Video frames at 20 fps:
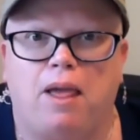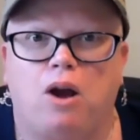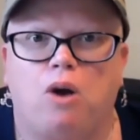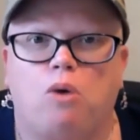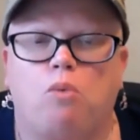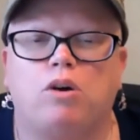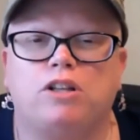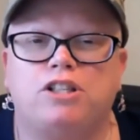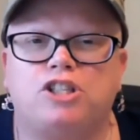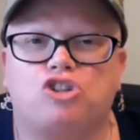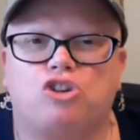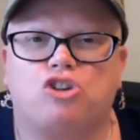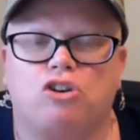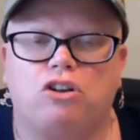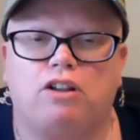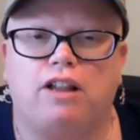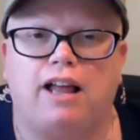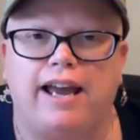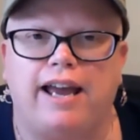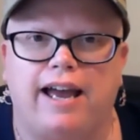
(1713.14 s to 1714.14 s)
One
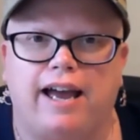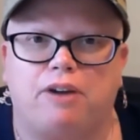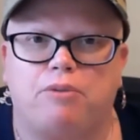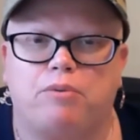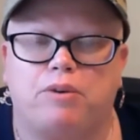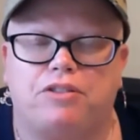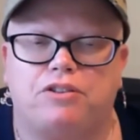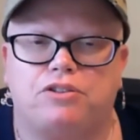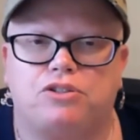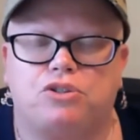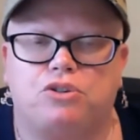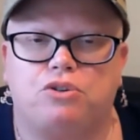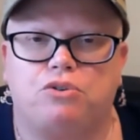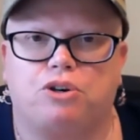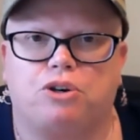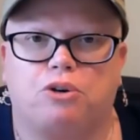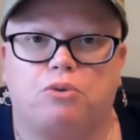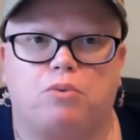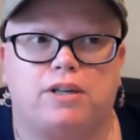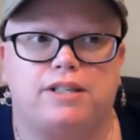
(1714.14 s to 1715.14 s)
struggle I had with the
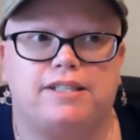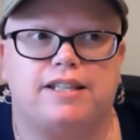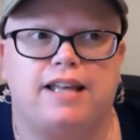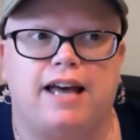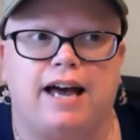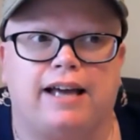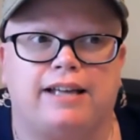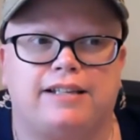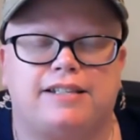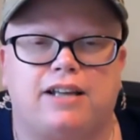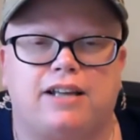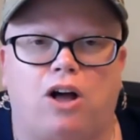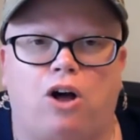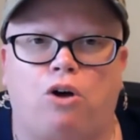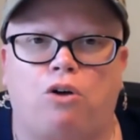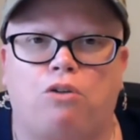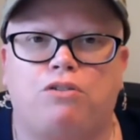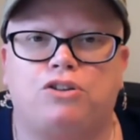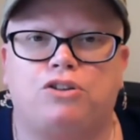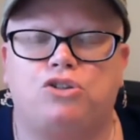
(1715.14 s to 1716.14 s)
scooter was that
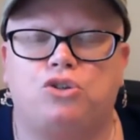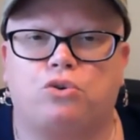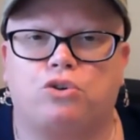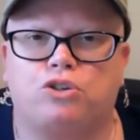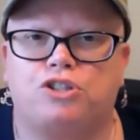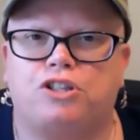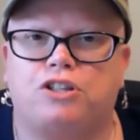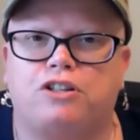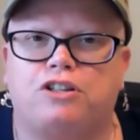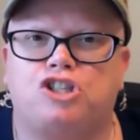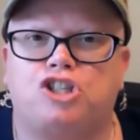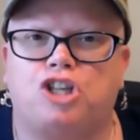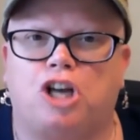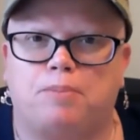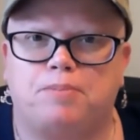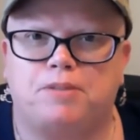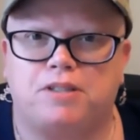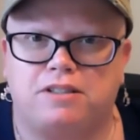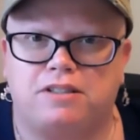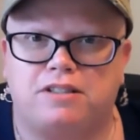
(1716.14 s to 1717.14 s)
all the doors to the
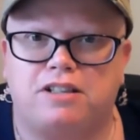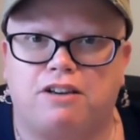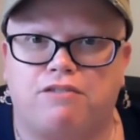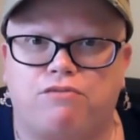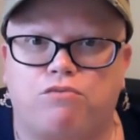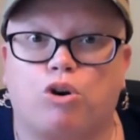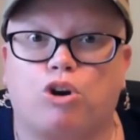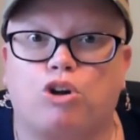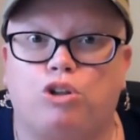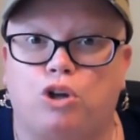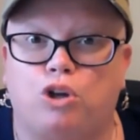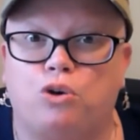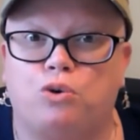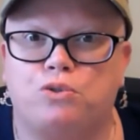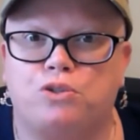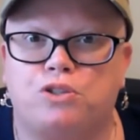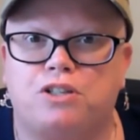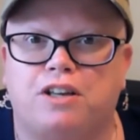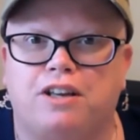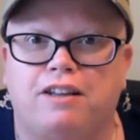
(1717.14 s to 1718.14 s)
shops and stuff were
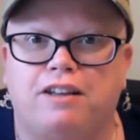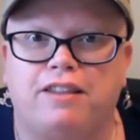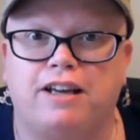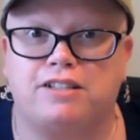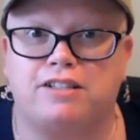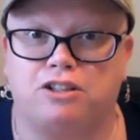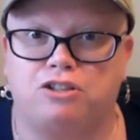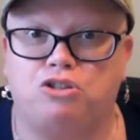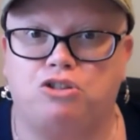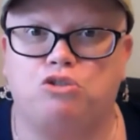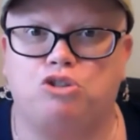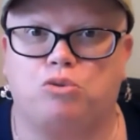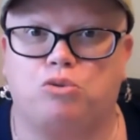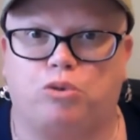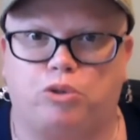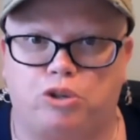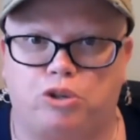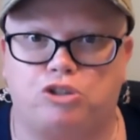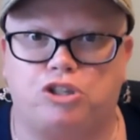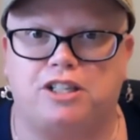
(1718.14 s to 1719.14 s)
closed. That's
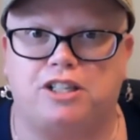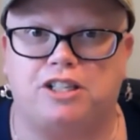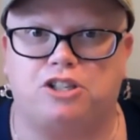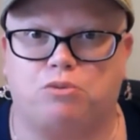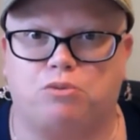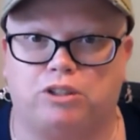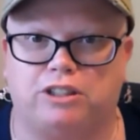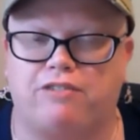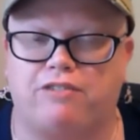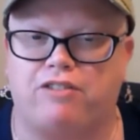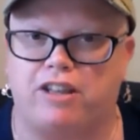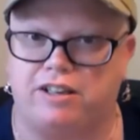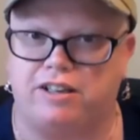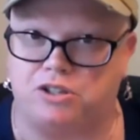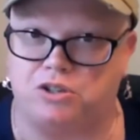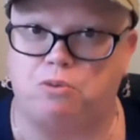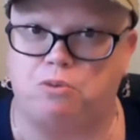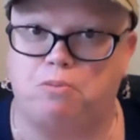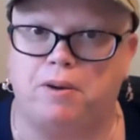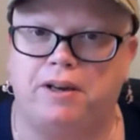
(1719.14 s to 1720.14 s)
unusual. Usually Disney World, everything
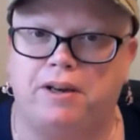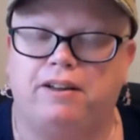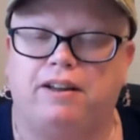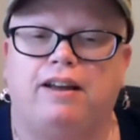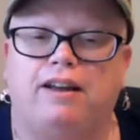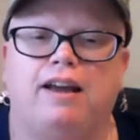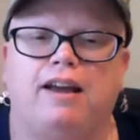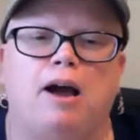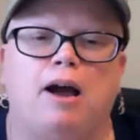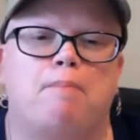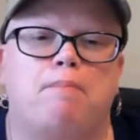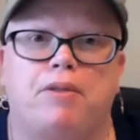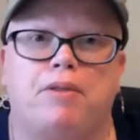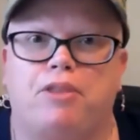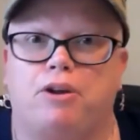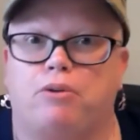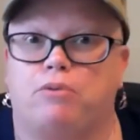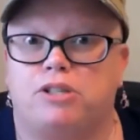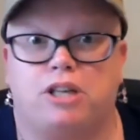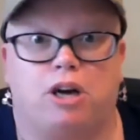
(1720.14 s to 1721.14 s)
is open. But
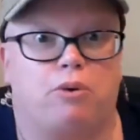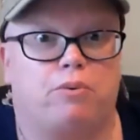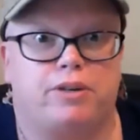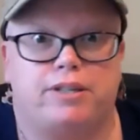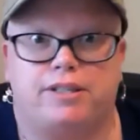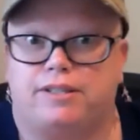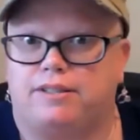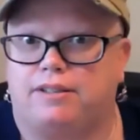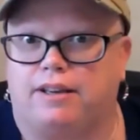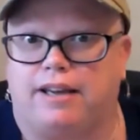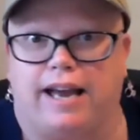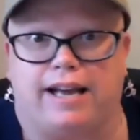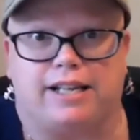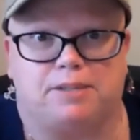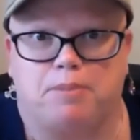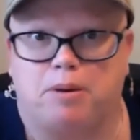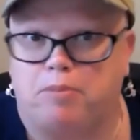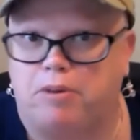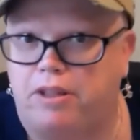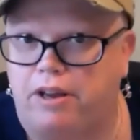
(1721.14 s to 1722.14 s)
there was always a
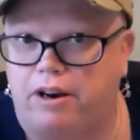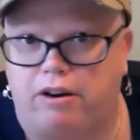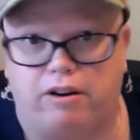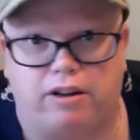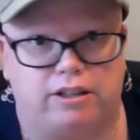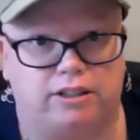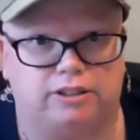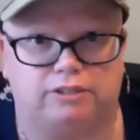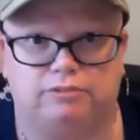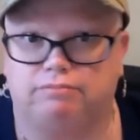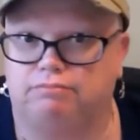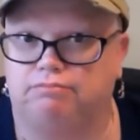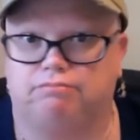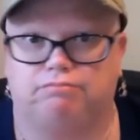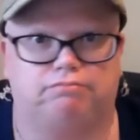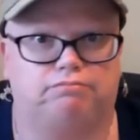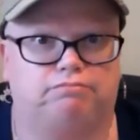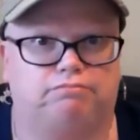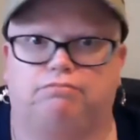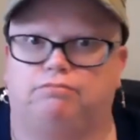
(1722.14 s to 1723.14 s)
cast member there to
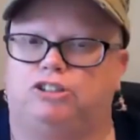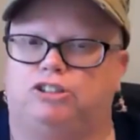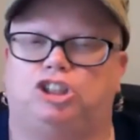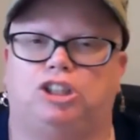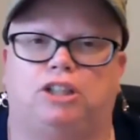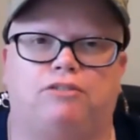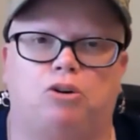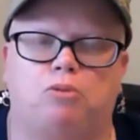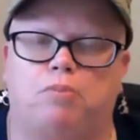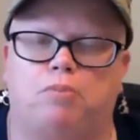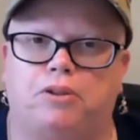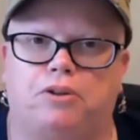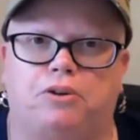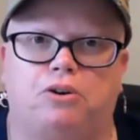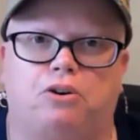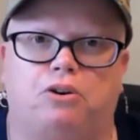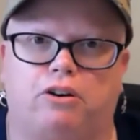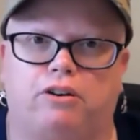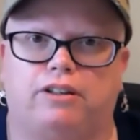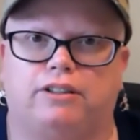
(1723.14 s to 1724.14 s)
shove open the
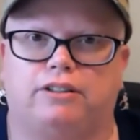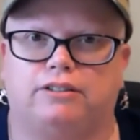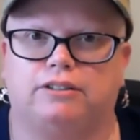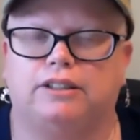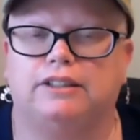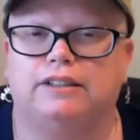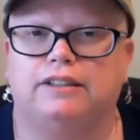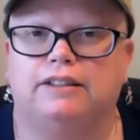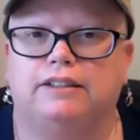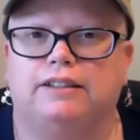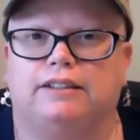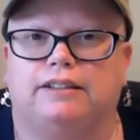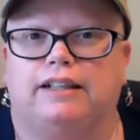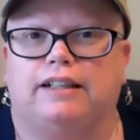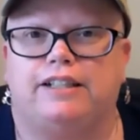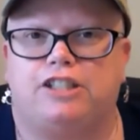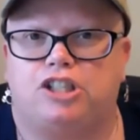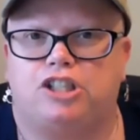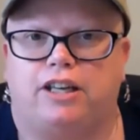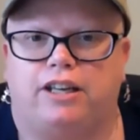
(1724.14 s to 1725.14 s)
door and
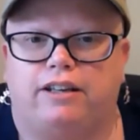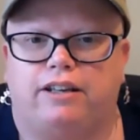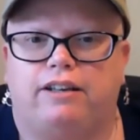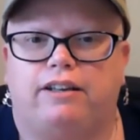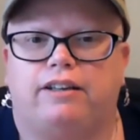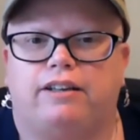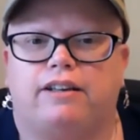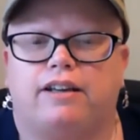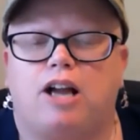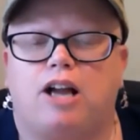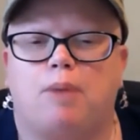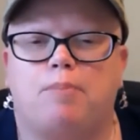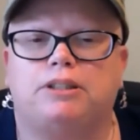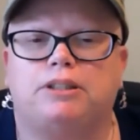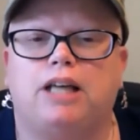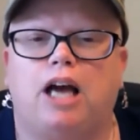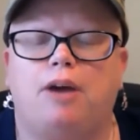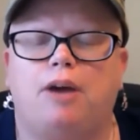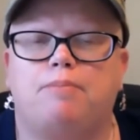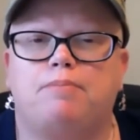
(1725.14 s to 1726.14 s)
let you in. And a couple
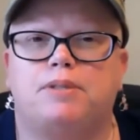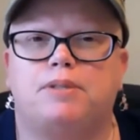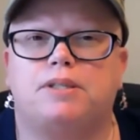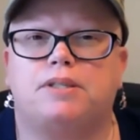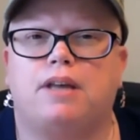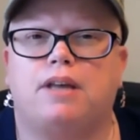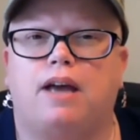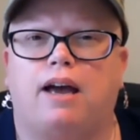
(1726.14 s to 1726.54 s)
times